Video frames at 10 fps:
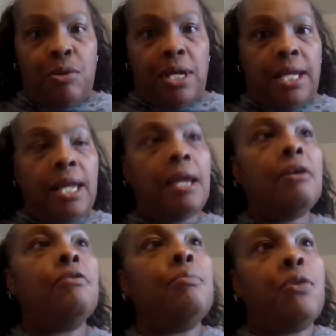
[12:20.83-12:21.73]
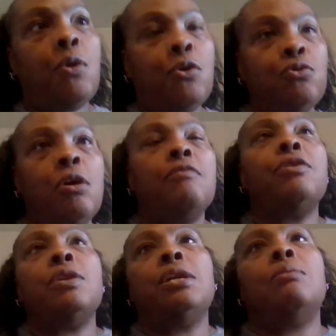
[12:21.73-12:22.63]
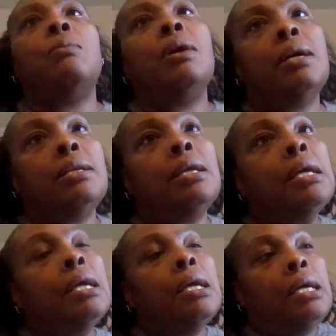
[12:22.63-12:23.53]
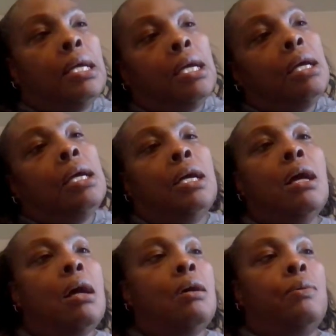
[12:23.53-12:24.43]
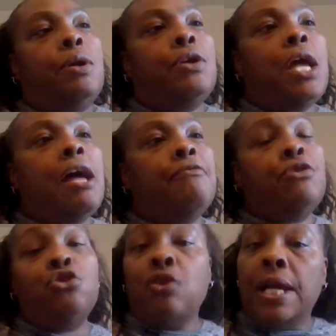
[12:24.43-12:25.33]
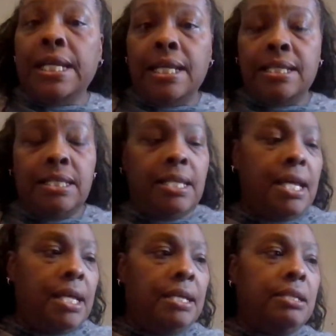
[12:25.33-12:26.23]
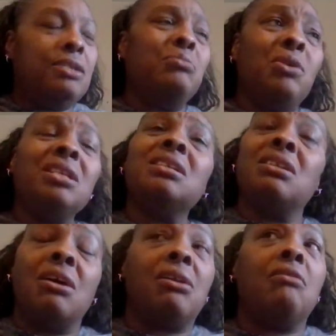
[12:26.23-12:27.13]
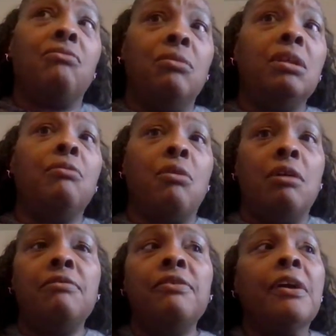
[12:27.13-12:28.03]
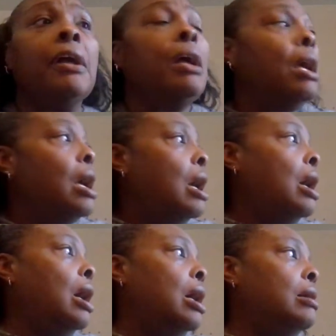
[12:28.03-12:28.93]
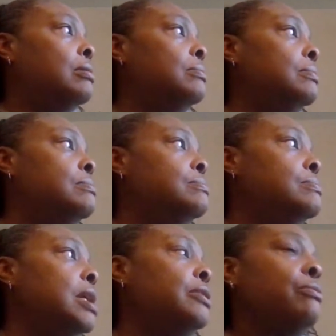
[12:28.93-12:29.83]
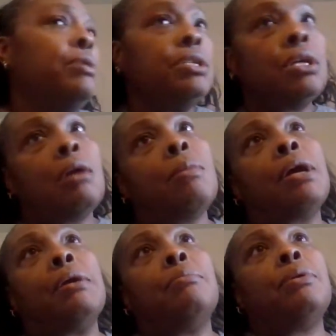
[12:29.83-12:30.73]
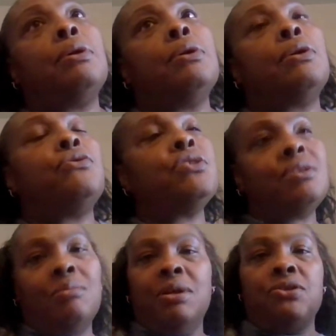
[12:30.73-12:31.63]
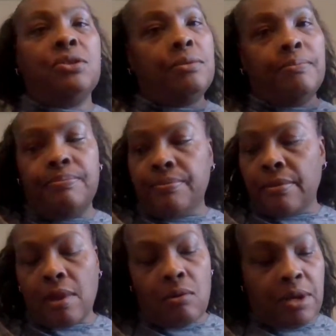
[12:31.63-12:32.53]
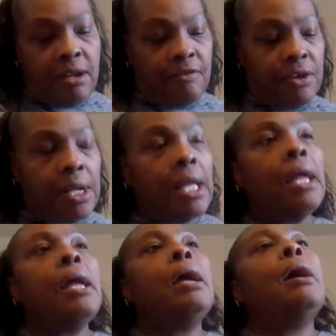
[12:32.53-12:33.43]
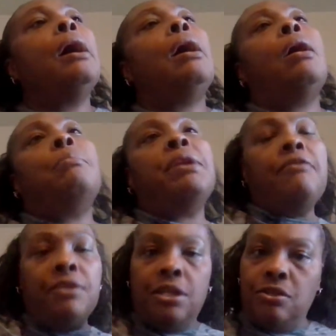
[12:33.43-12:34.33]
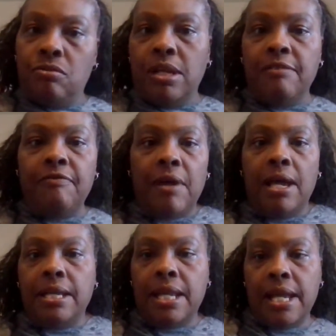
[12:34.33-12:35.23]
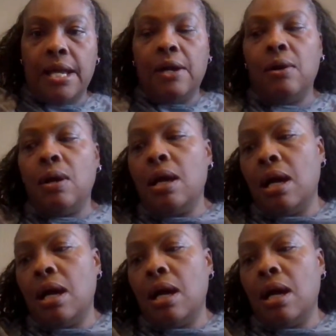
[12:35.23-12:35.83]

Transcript: break from 12:30 to 1. We're having training today. This morning started off really rough. I had to restart my computer, just a bunch of whatever. But everything's running fine now.